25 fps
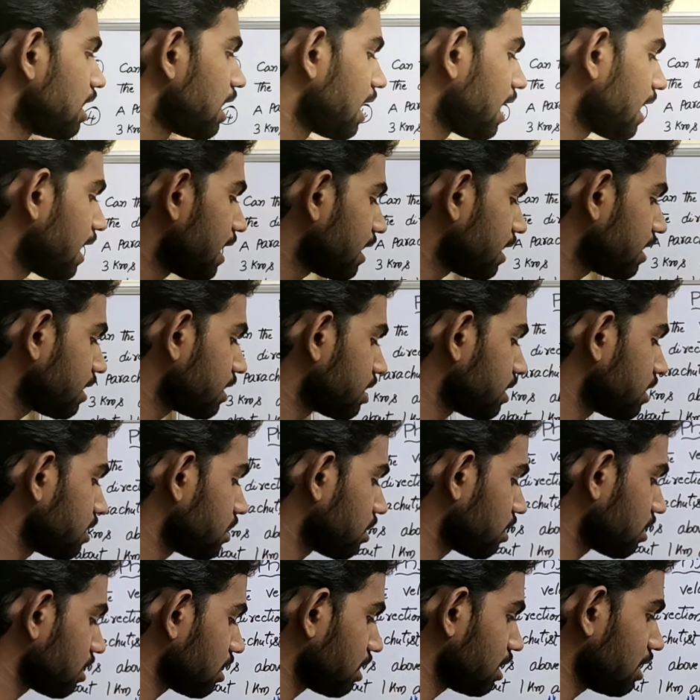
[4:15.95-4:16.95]
And
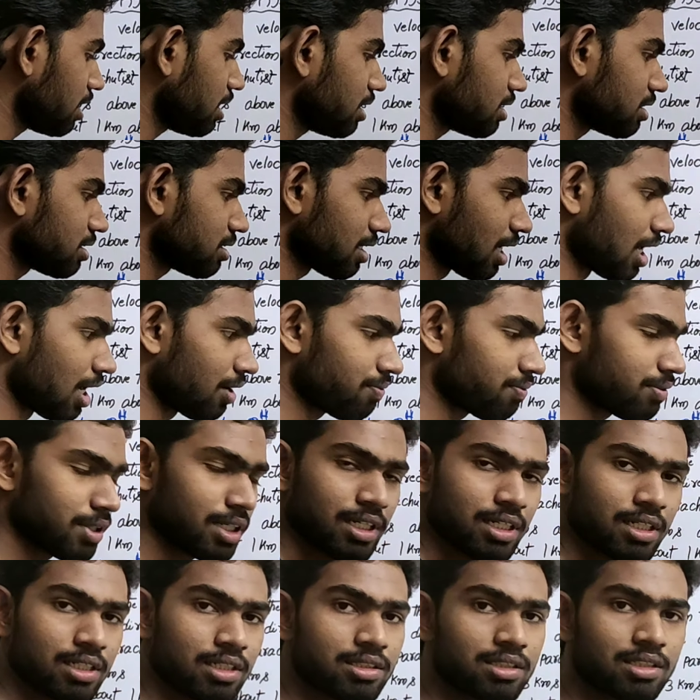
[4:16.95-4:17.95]
uh, he is after
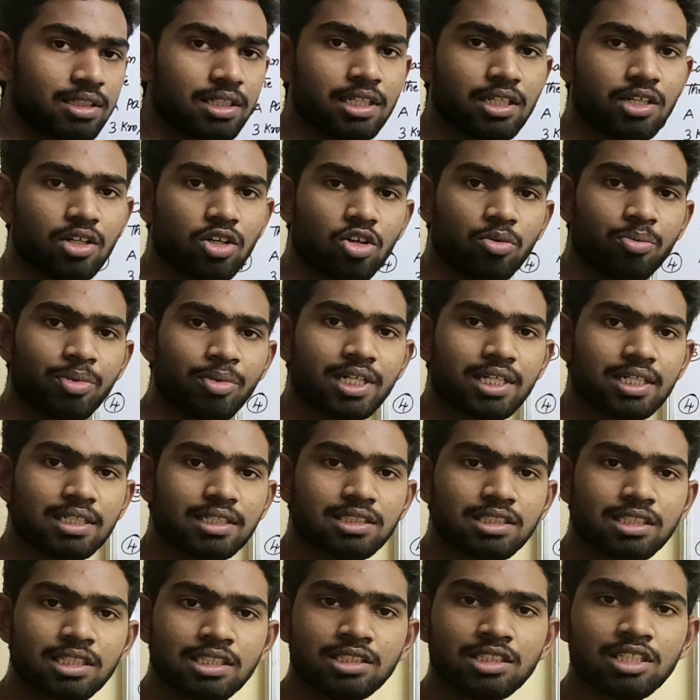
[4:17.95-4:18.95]
uh, three
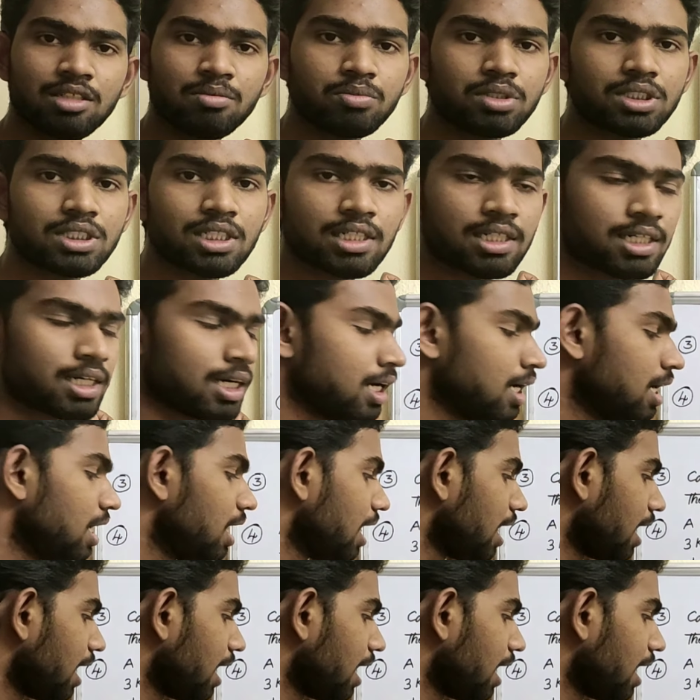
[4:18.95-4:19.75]
kilometers he jumps, uh,